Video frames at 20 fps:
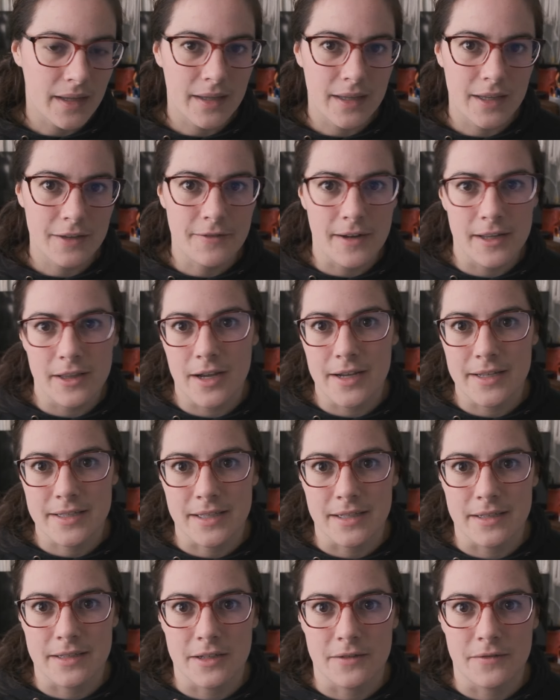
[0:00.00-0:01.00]
if I lost
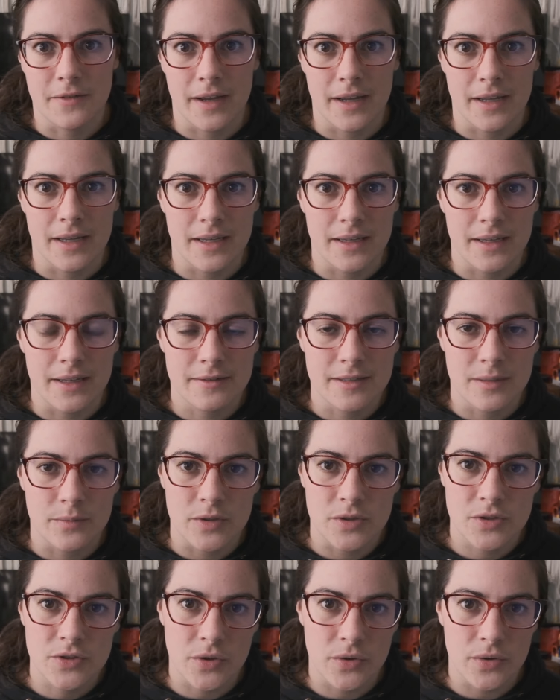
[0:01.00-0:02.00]
this, if I if
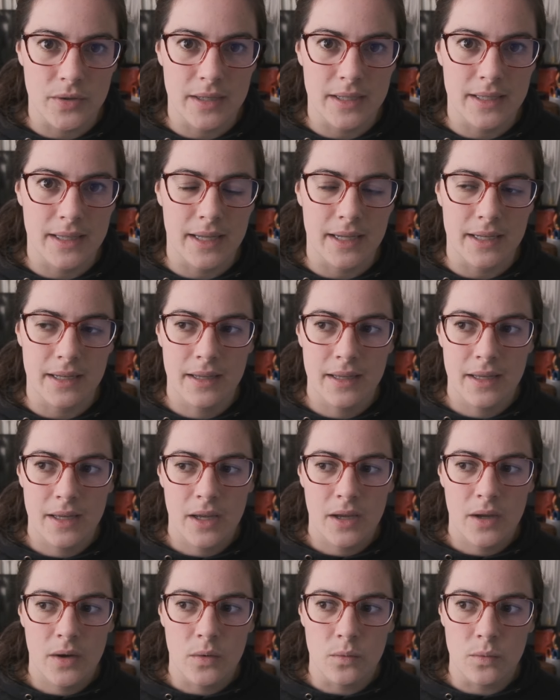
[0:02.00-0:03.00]
someone stole it, like,
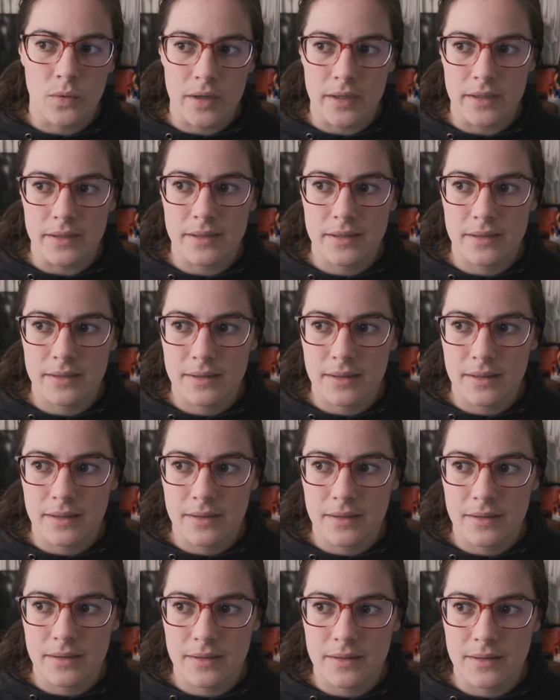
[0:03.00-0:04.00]
would
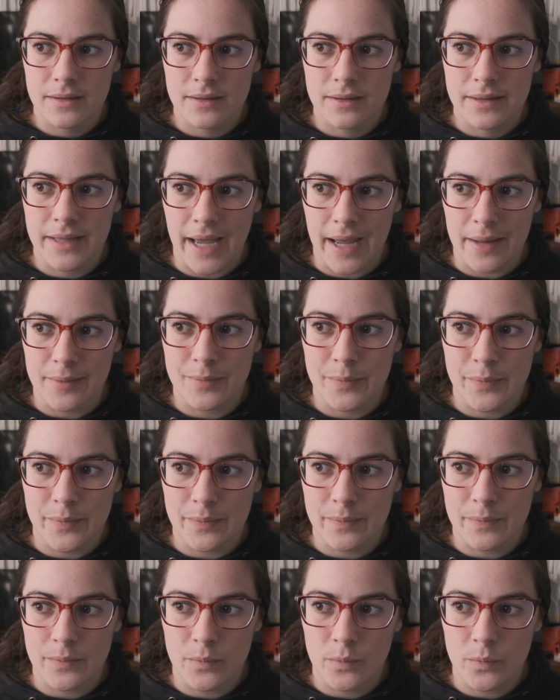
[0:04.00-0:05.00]
that
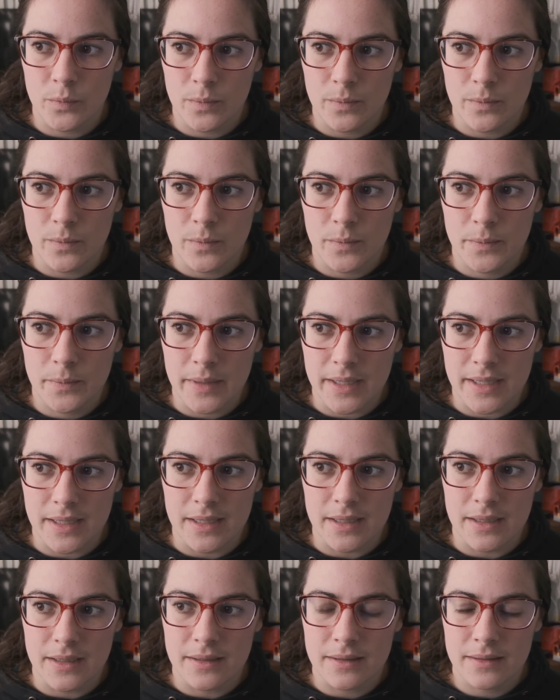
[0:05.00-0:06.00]

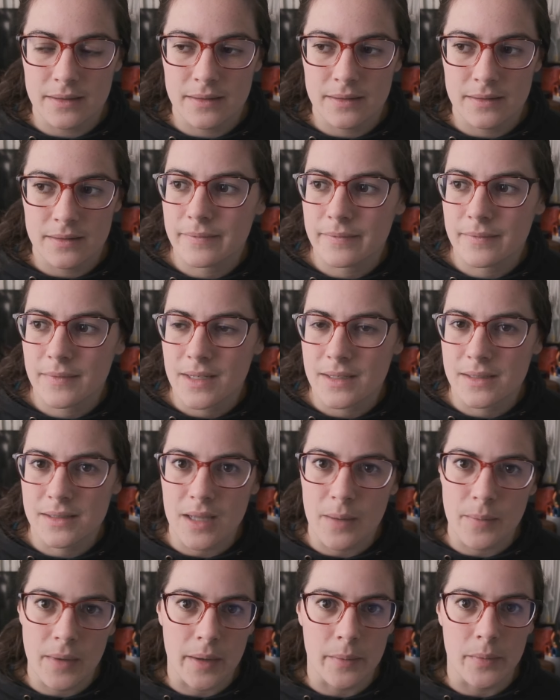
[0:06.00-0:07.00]
be
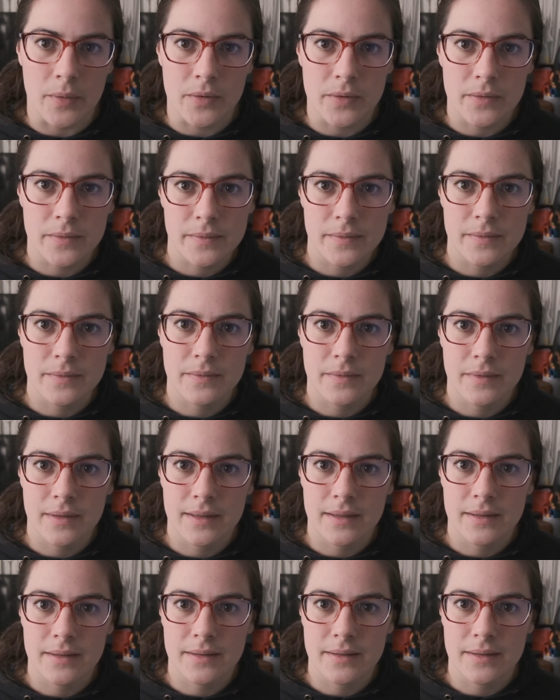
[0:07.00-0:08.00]
stomachable?
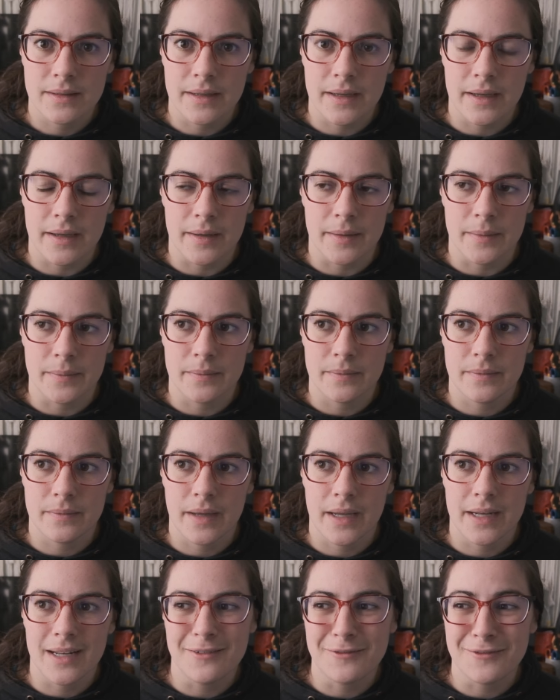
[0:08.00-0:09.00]
Um,
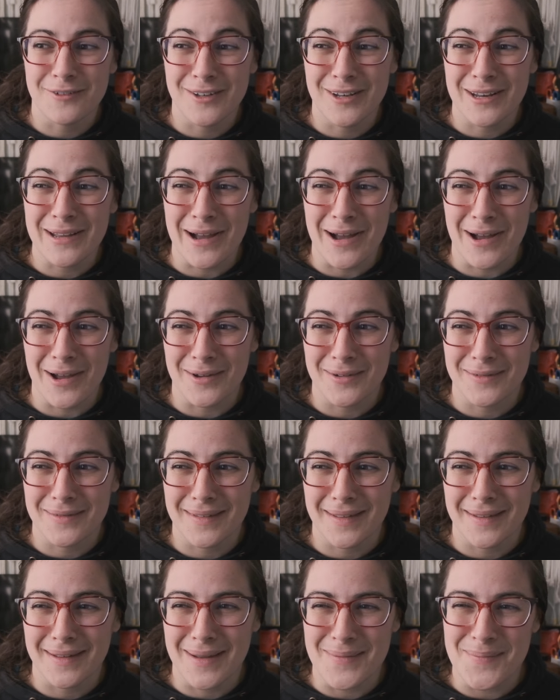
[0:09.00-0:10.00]
and if not,
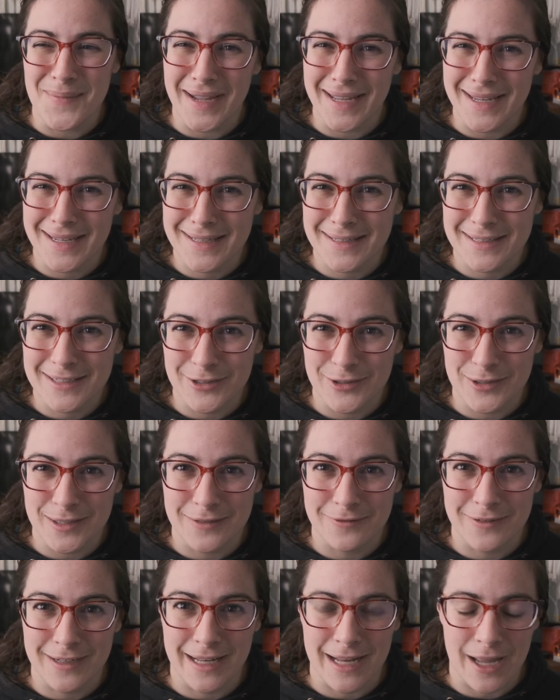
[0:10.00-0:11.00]
I might consider
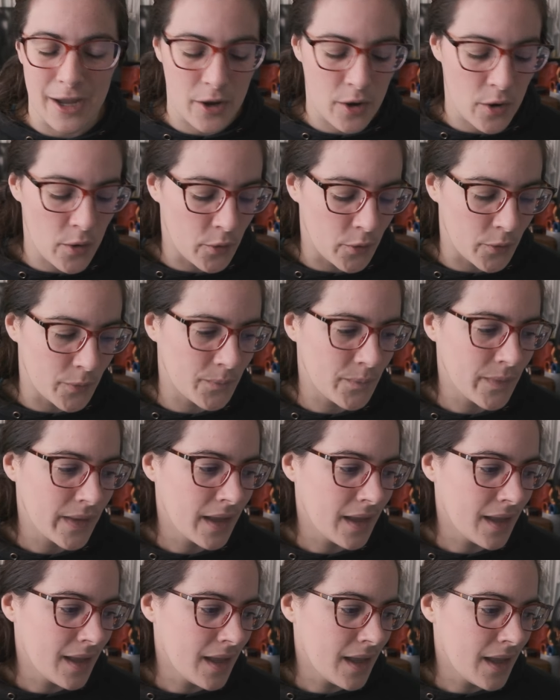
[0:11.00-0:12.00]
leaving it at home.
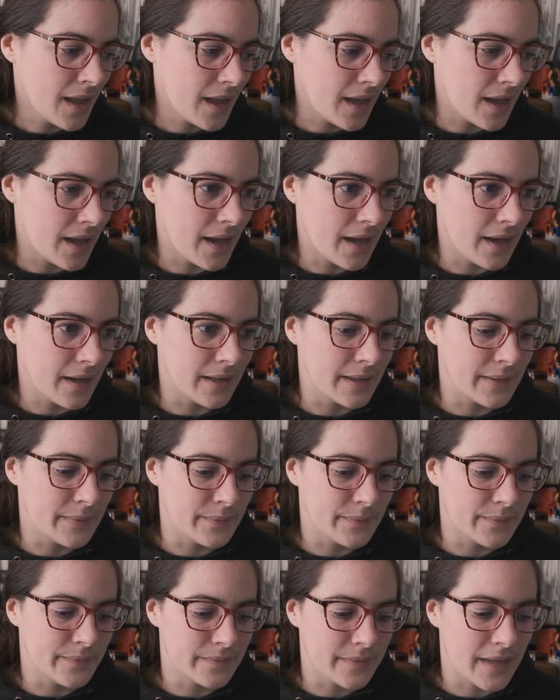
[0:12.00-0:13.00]

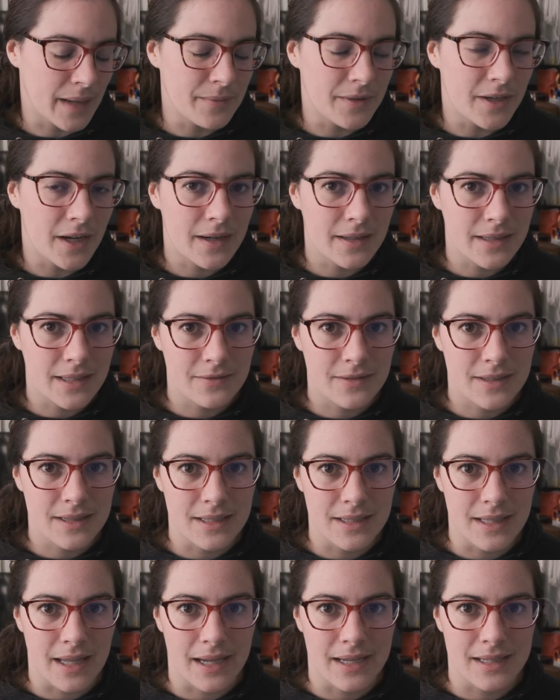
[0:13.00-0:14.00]
Um, I'm not leaving
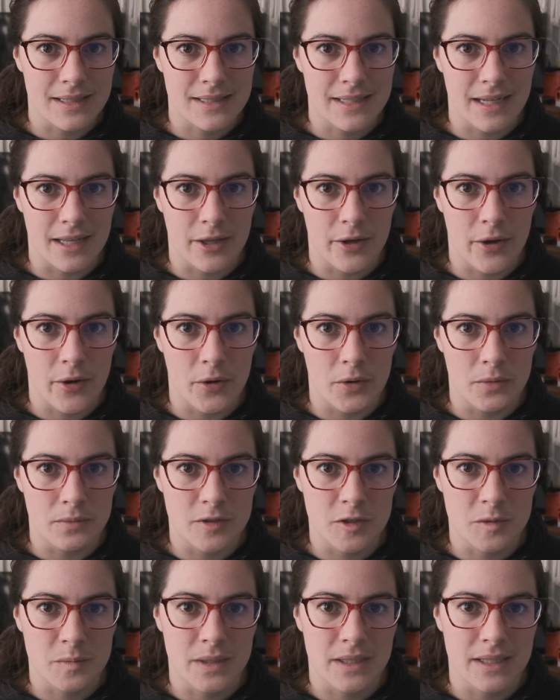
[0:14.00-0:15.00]
the Leica a CL at home
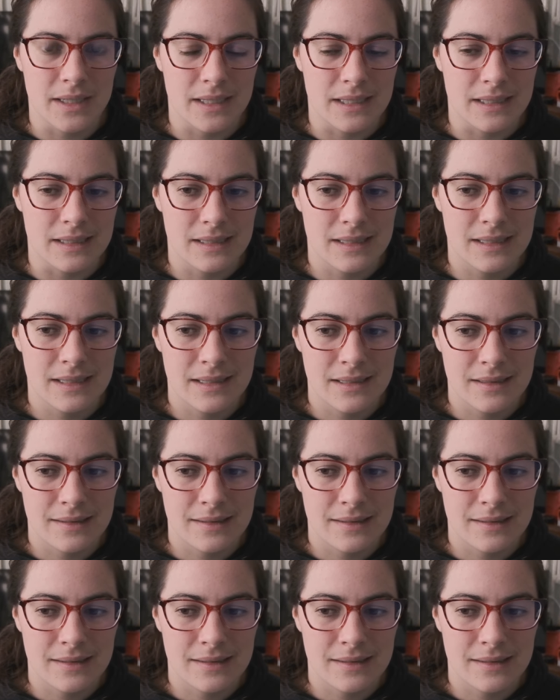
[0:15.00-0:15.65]
just because